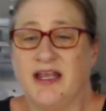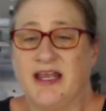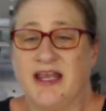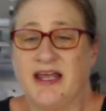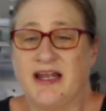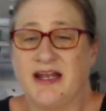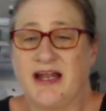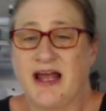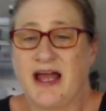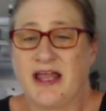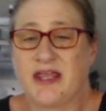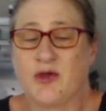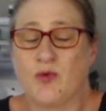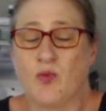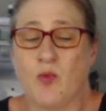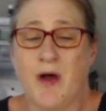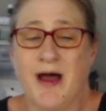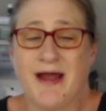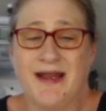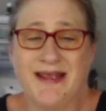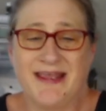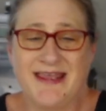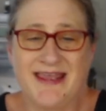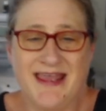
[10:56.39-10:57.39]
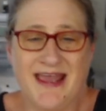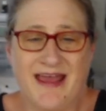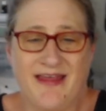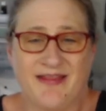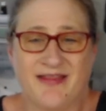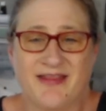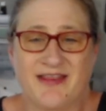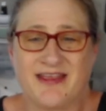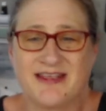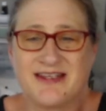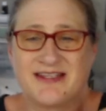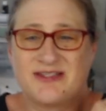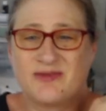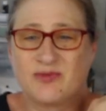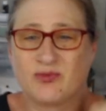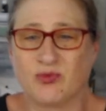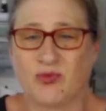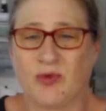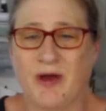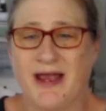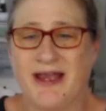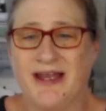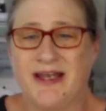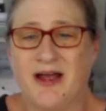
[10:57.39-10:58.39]
And you want to get this
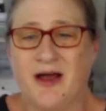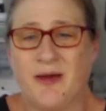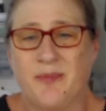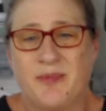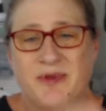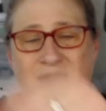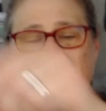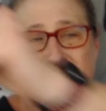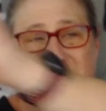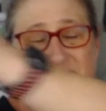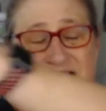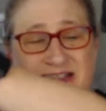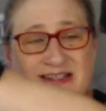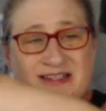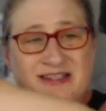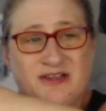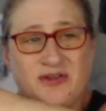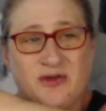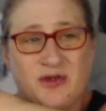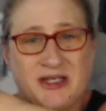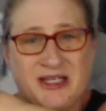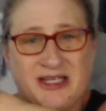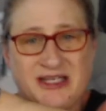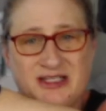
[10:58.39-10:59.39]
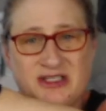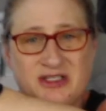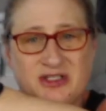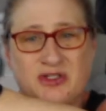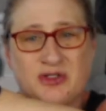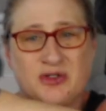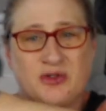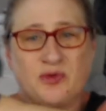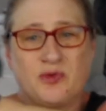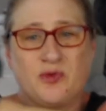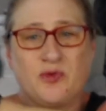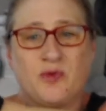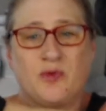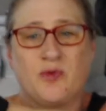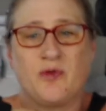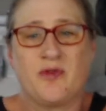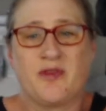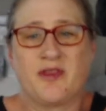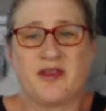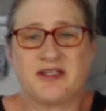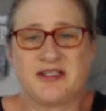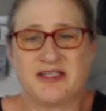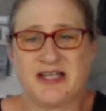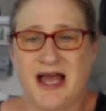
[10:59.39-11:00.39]
right up into, into
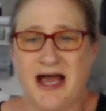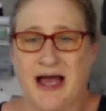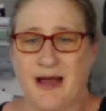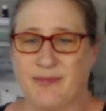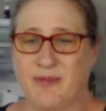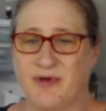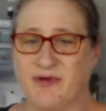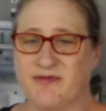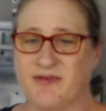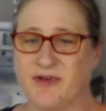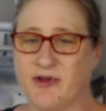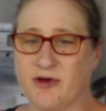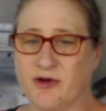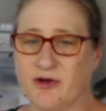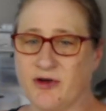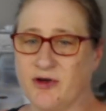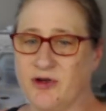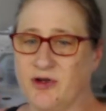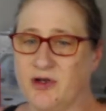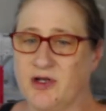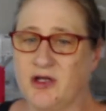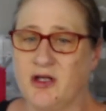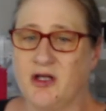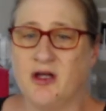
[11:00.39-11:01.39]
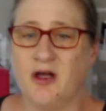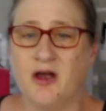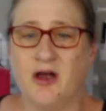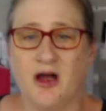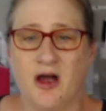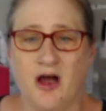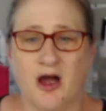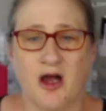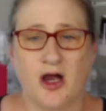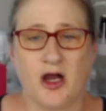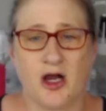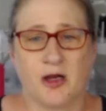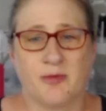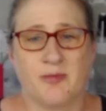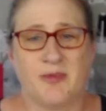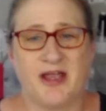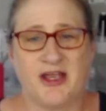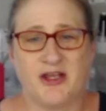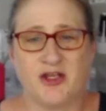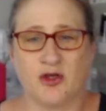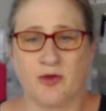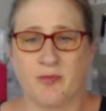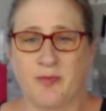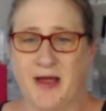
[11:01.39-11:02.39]
the top of your arm
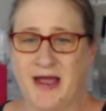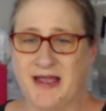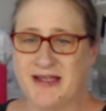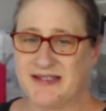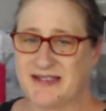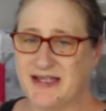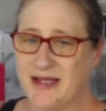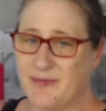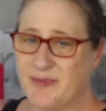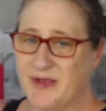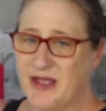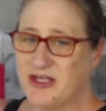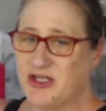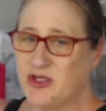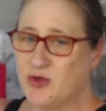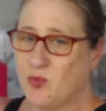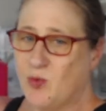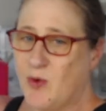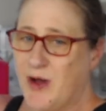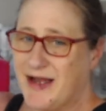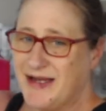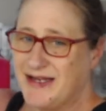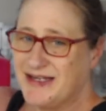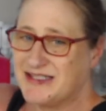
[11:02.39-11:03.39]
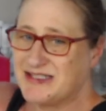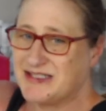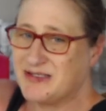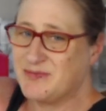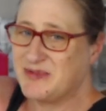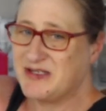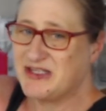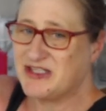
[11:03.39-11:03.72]
and your bicep, and you want it to